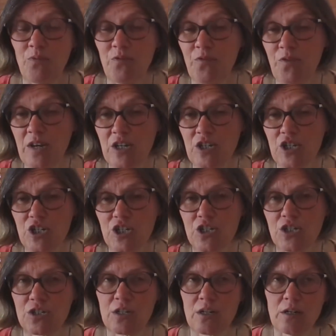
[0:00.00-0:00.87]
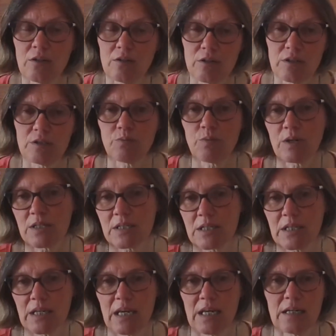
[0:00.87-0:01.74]
fish, so long as,
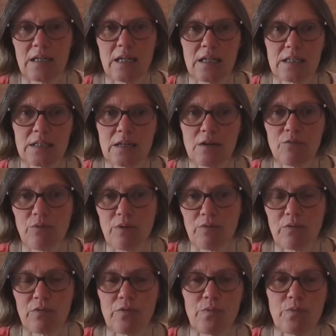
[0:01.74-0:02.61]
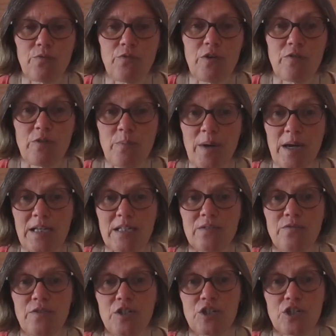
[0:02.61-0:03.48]
once again, it's a
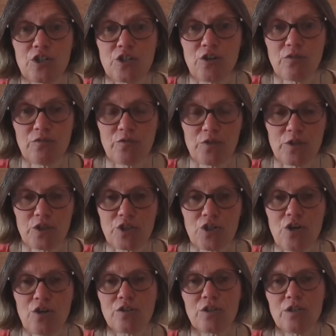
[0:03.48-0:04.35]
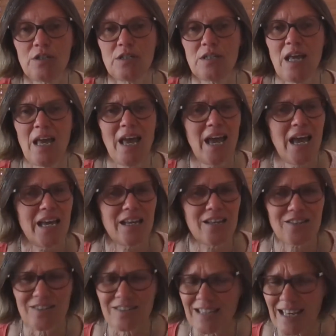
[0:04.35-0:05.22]
river-based fish and not full of toxins.
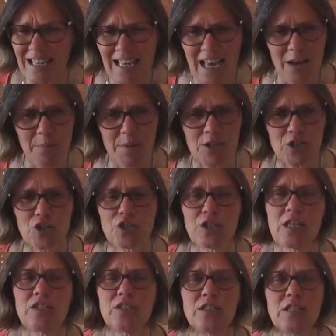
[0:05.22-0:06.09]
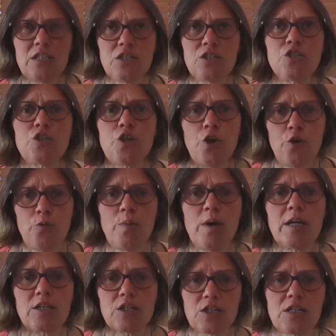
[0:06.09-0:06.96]
See how much, there's just
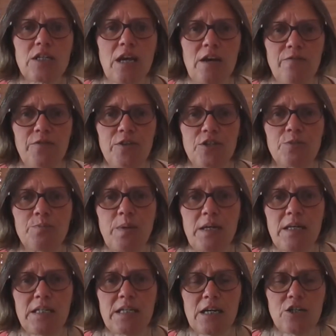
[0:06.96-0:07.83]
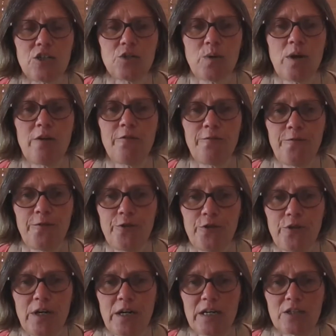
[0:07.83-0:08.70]
so much stuff that's being done to our
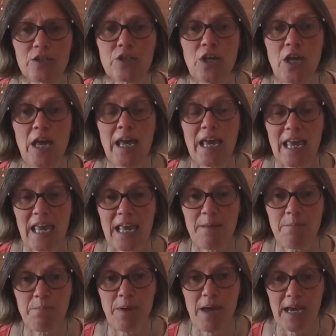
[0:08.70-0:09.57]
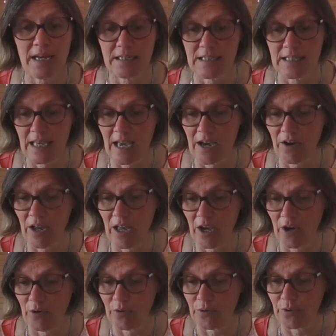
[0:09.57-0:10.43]
food, and it's impacting our
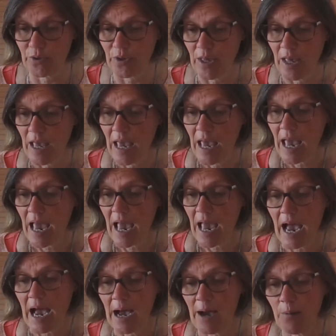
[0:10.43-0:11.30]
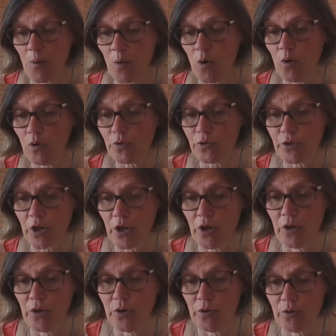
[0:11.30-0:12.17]
health.
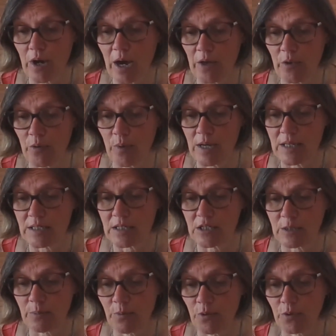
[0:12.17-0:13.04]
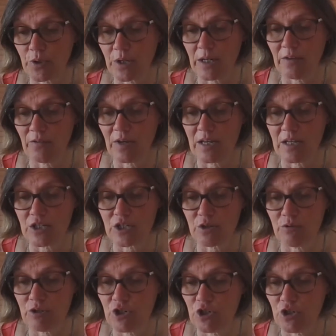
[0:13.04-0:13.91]
Also, other ways to support the liver
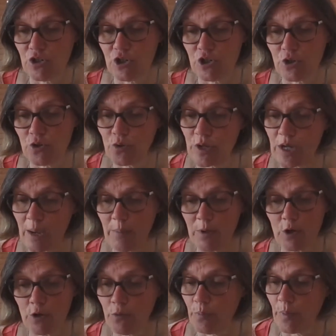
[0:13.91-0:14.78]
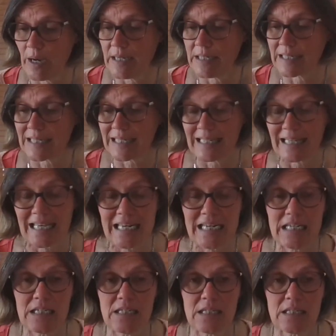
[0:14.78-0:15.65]
is to reduce your chemical-based
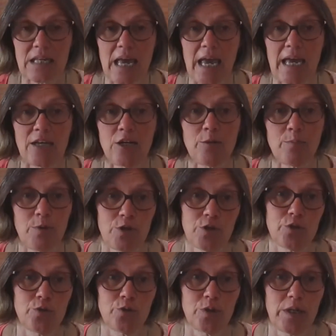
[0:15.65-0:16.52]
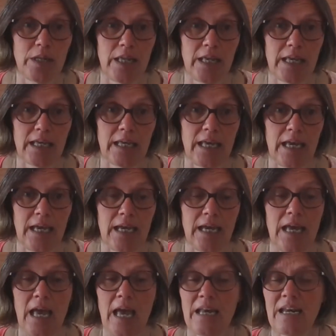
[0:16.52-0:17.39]
cleaners and your personal
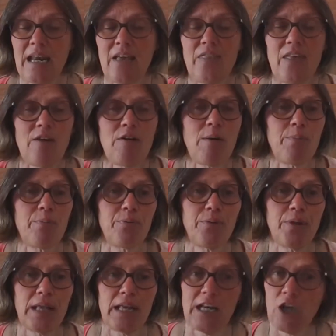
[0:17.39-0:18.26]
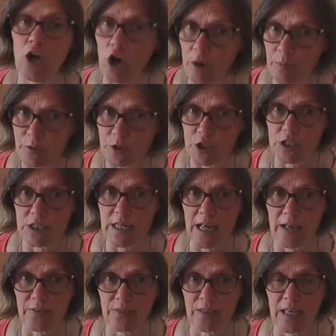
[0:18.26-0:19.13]
care. Now, there are plenty of
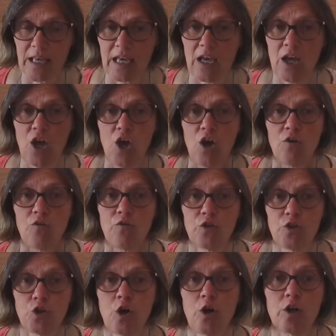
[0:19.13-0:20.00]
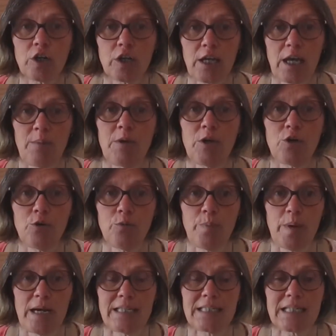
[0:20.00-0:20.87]
options out there for
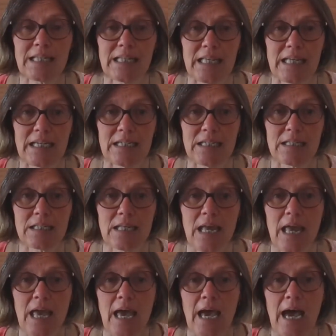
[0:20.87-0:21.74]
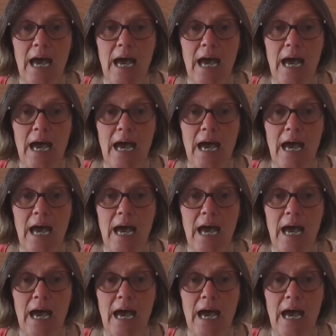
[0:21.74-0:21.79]
non-chemical based cleaners.